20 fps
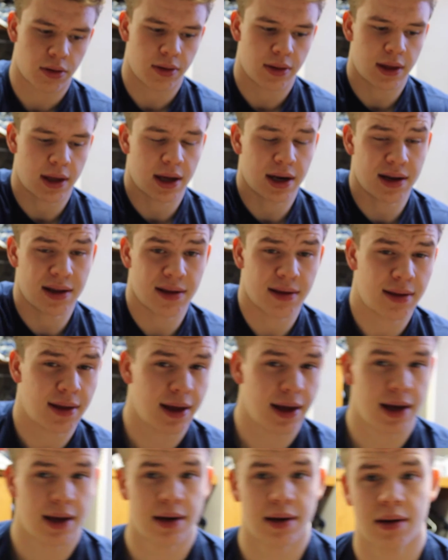That is
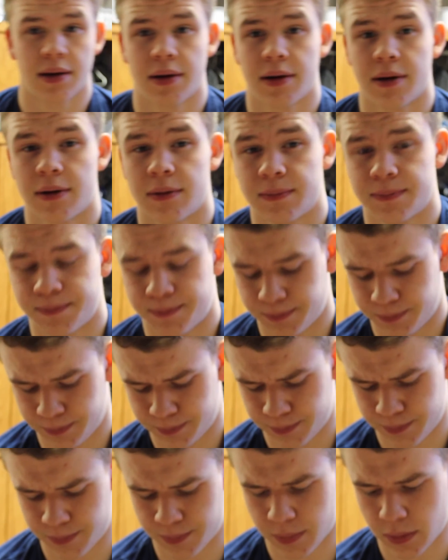that. Um,
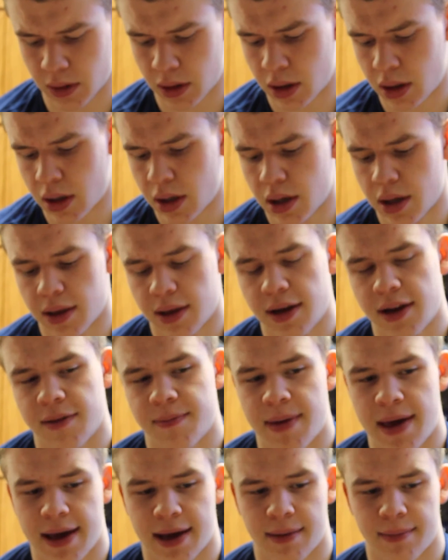Today's
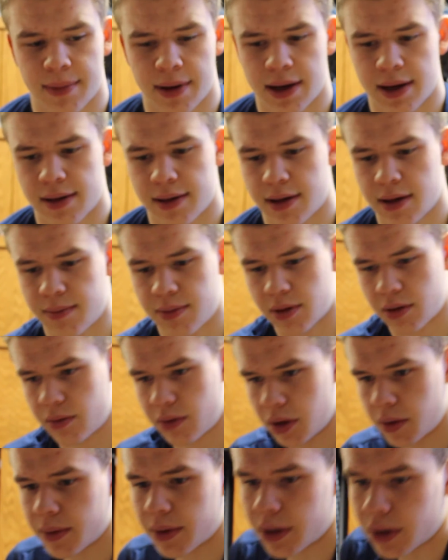back and biceps. I
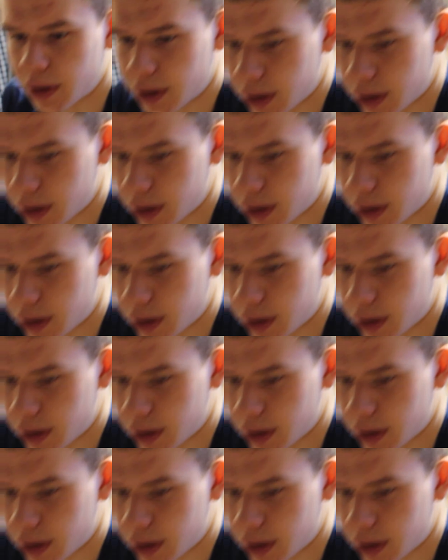really wanted